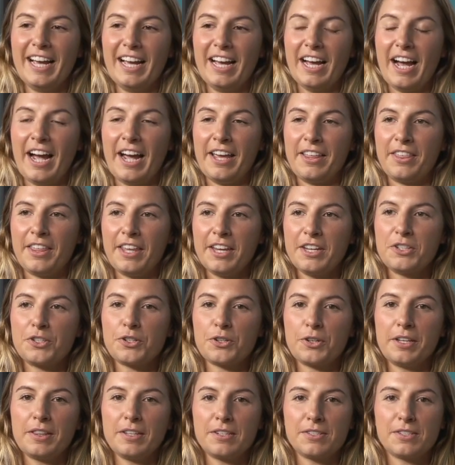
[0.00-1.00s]
I think
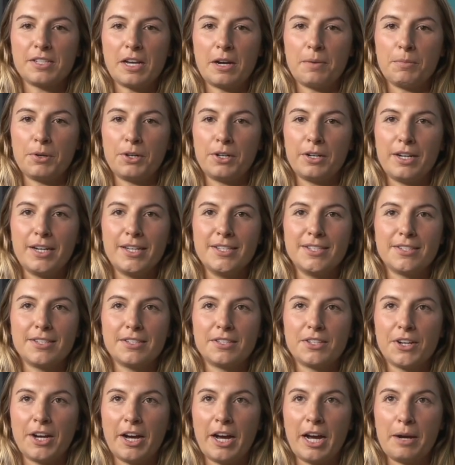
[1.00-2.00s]
during the summer is the
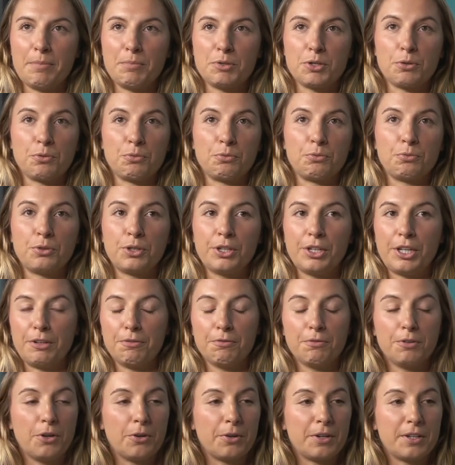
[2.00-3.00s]
time to really
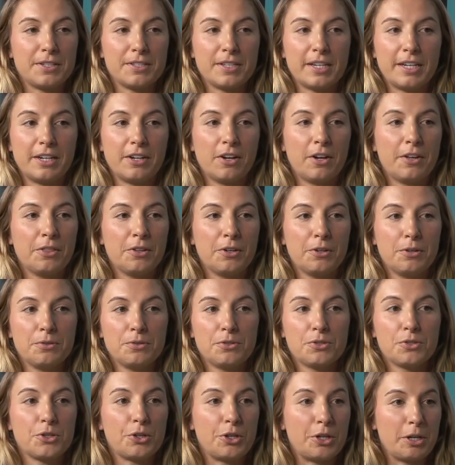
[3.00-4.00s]
focus in on
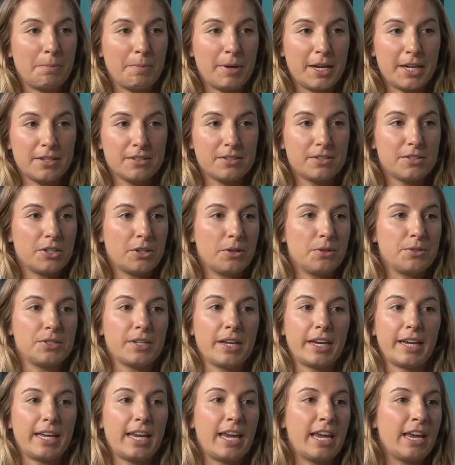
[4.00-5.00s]
those tournaments. So it's
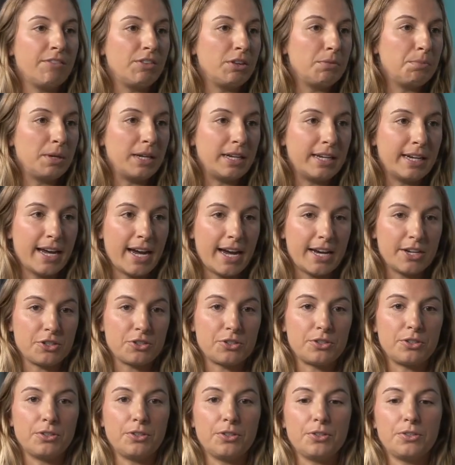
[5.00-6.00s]
like AVP
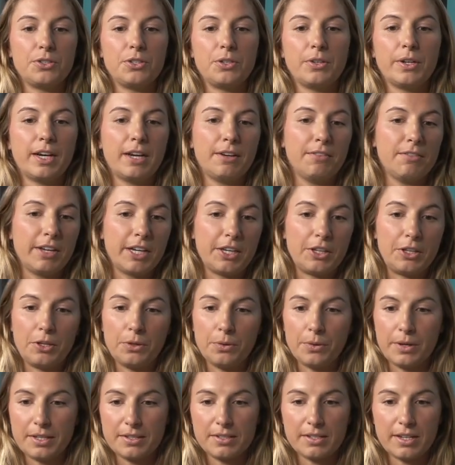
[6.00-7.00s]
Nationals, you have like
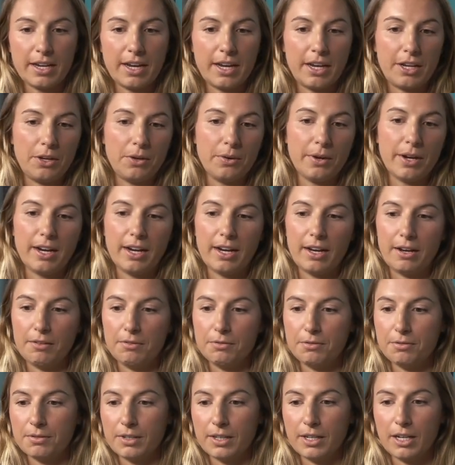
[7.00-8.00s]
USA, you have
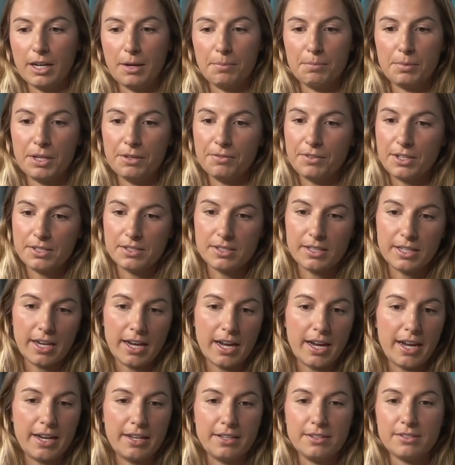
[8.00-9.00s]

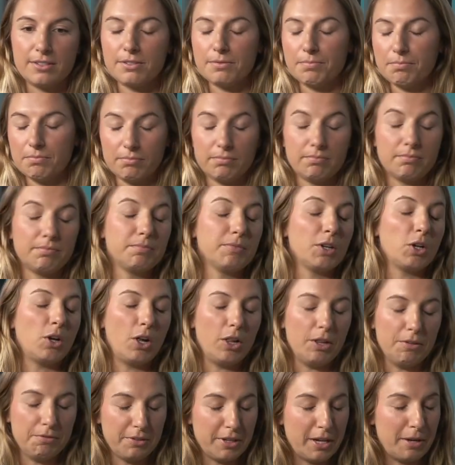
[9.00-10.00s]
BVCAs, all
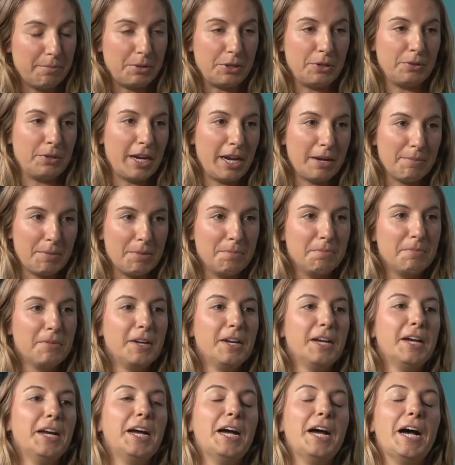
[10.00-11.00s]
of them, you name
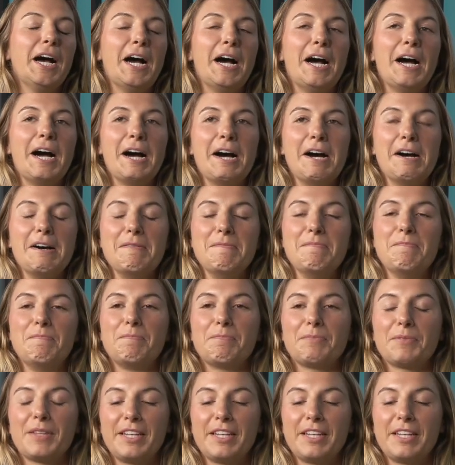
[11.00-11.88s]
them.